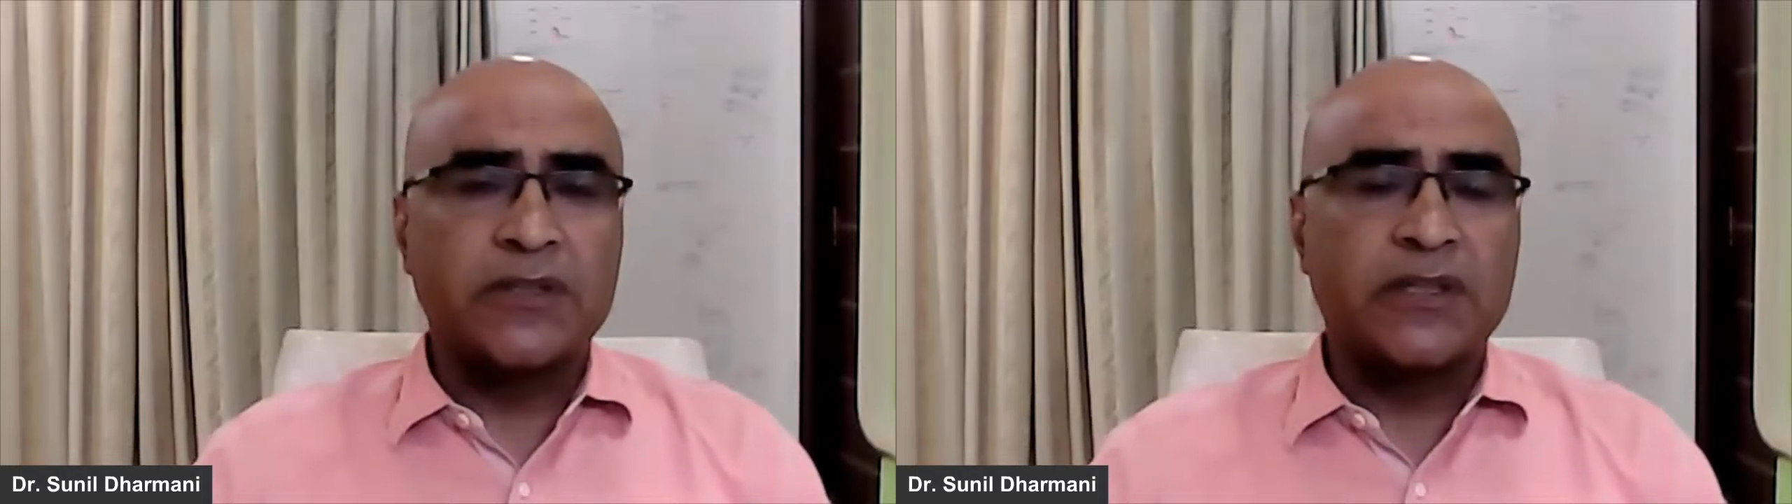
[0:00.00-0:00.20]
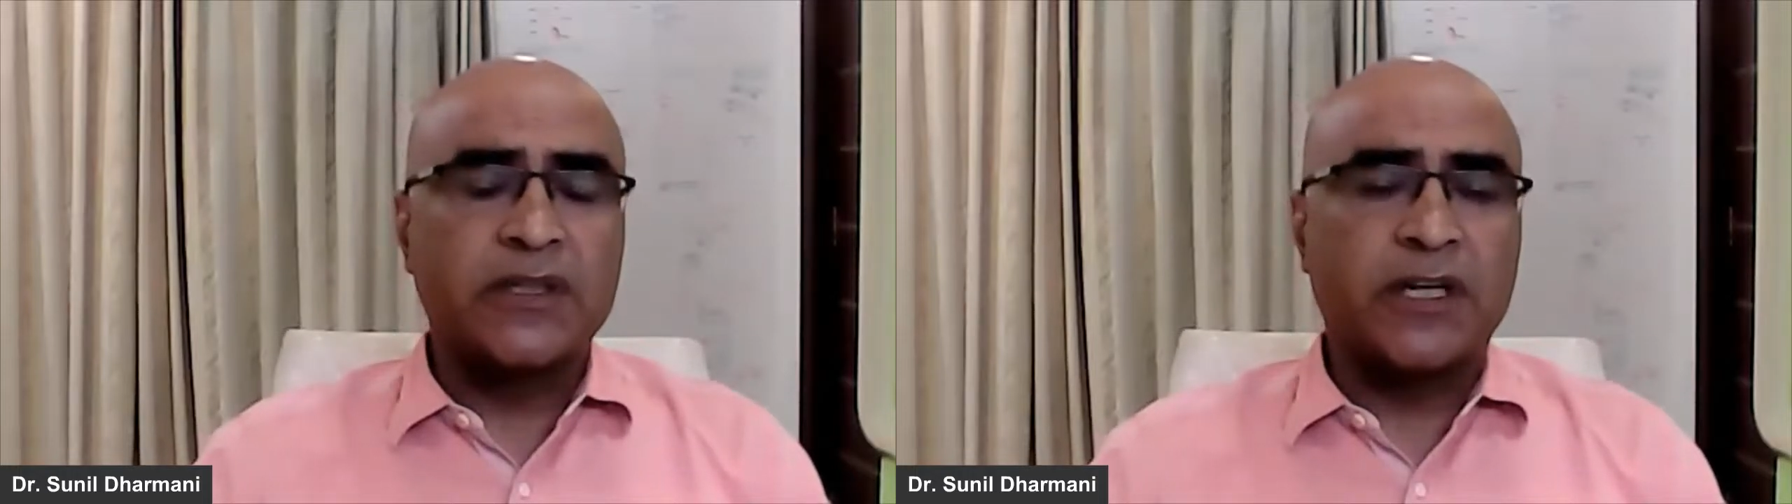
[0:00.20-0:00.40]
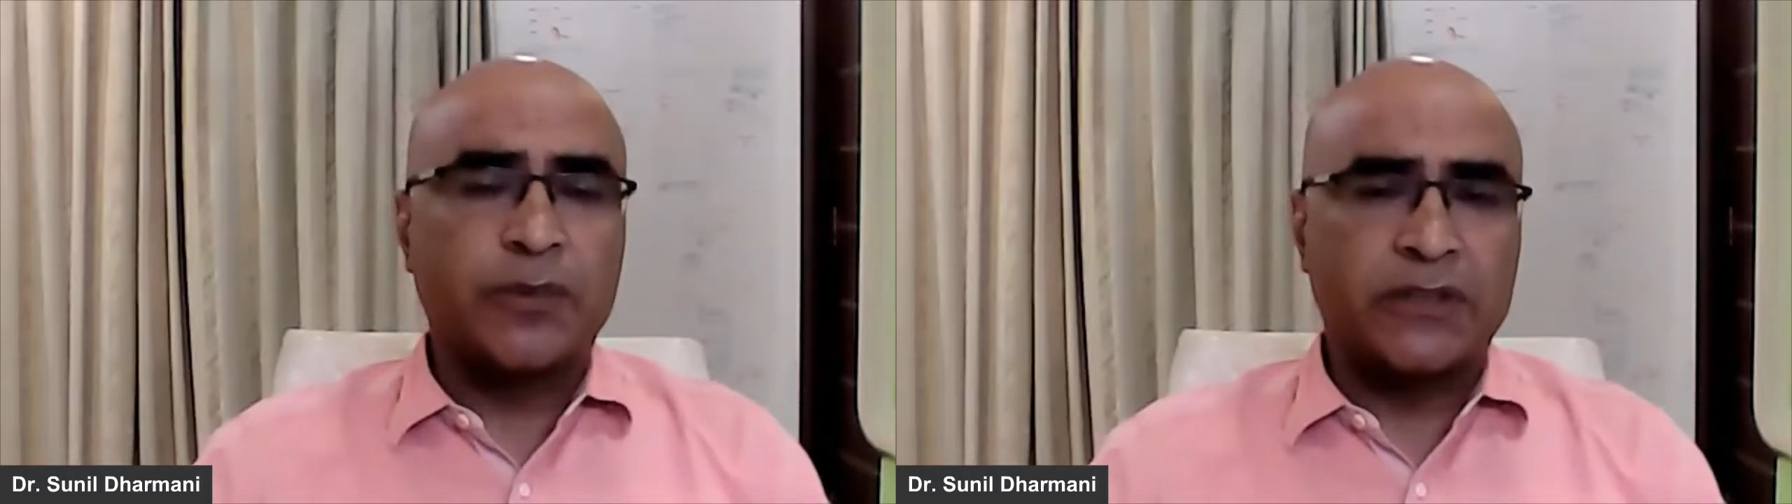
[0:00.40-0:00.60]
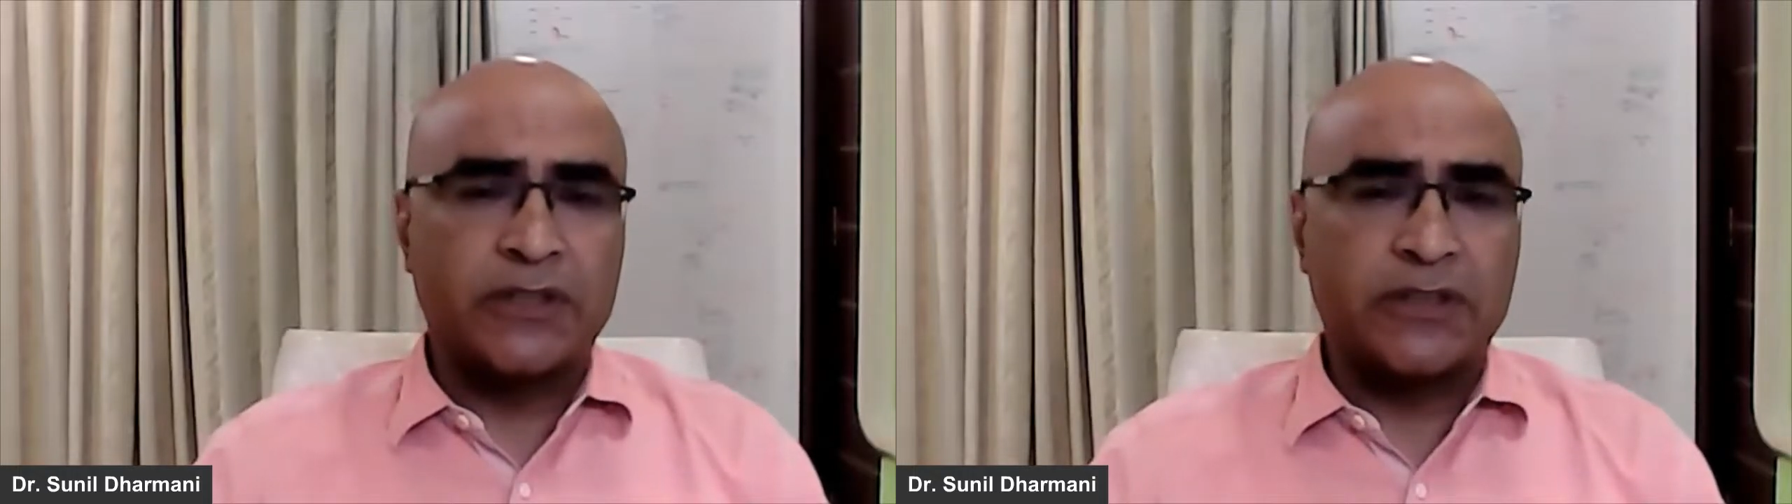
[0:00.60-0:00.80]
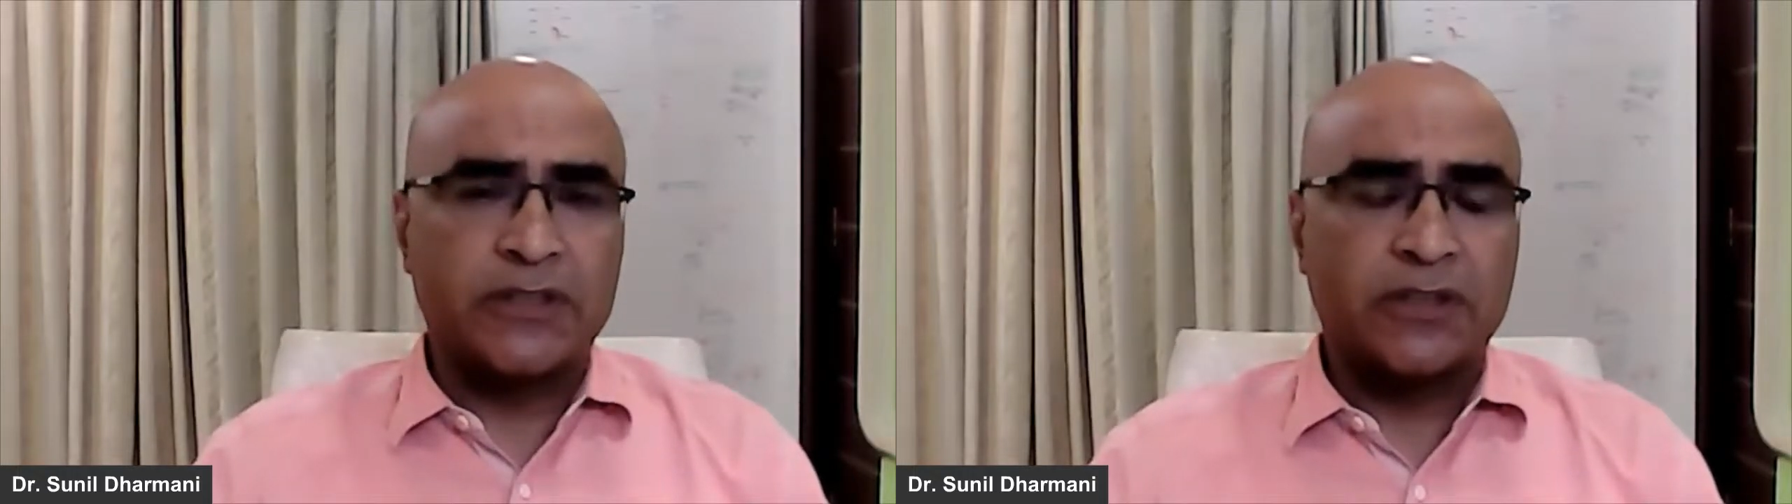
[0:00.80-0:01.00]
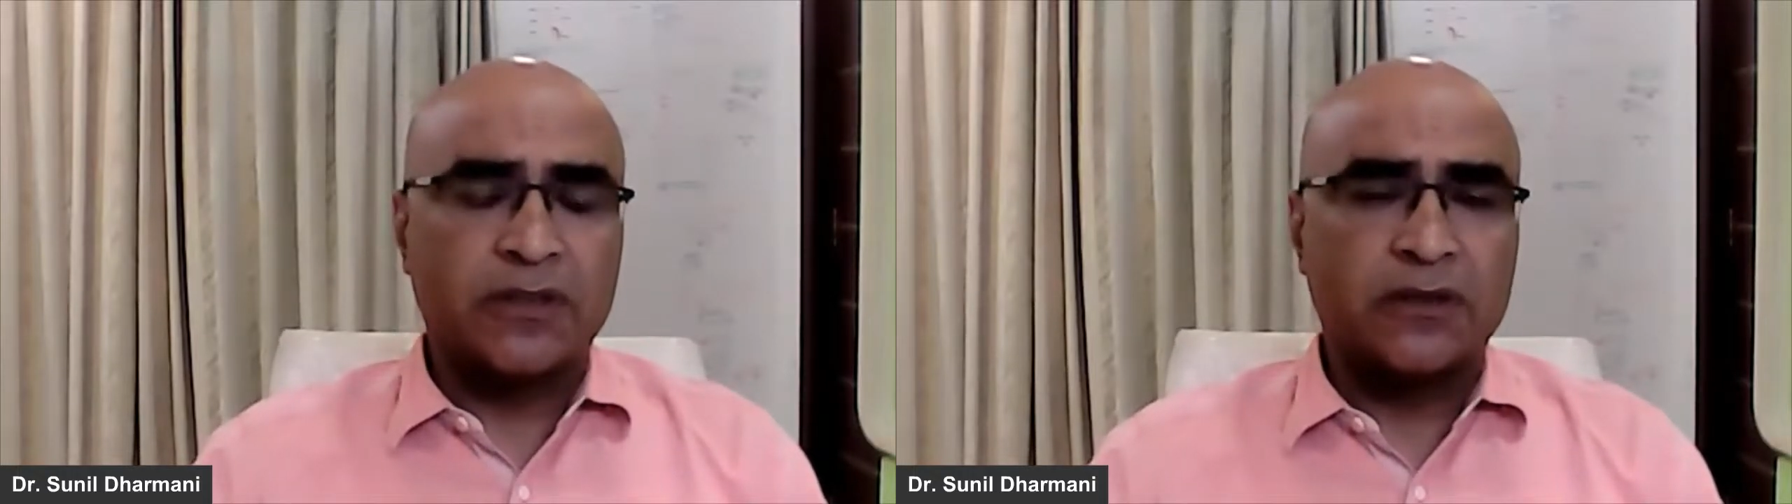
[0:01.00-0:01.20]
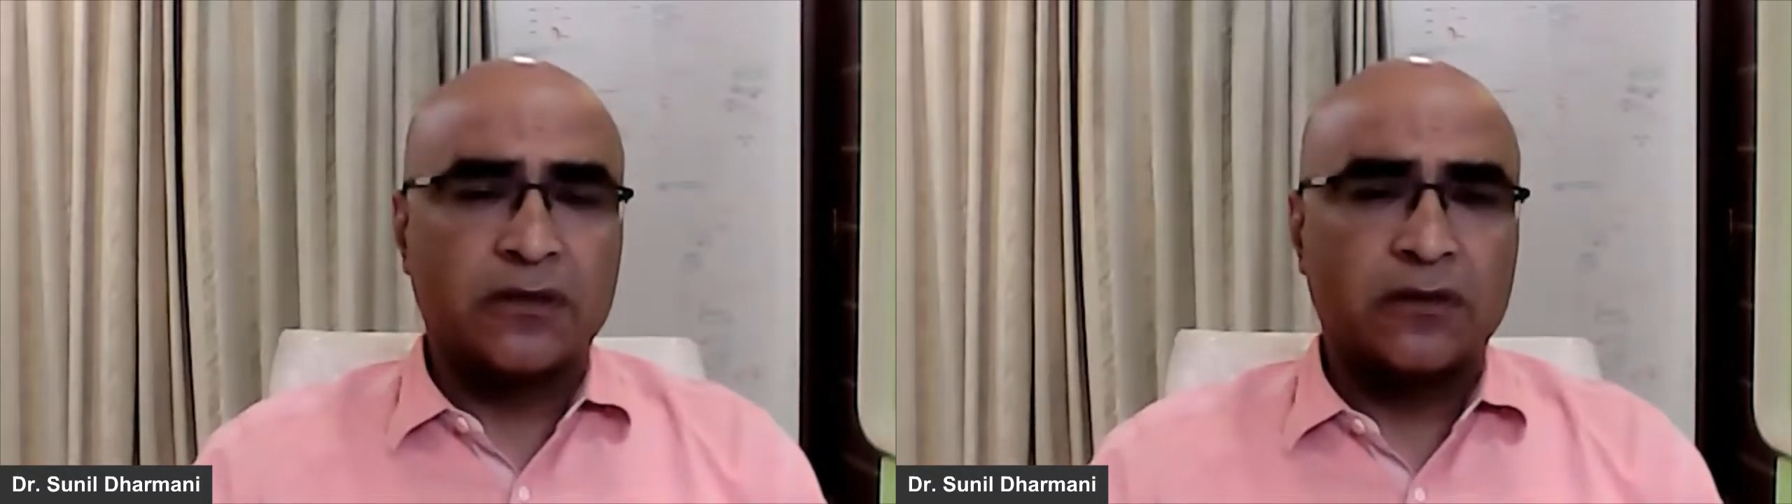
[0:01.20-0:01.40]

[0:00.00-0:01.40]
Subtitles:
and their presentation.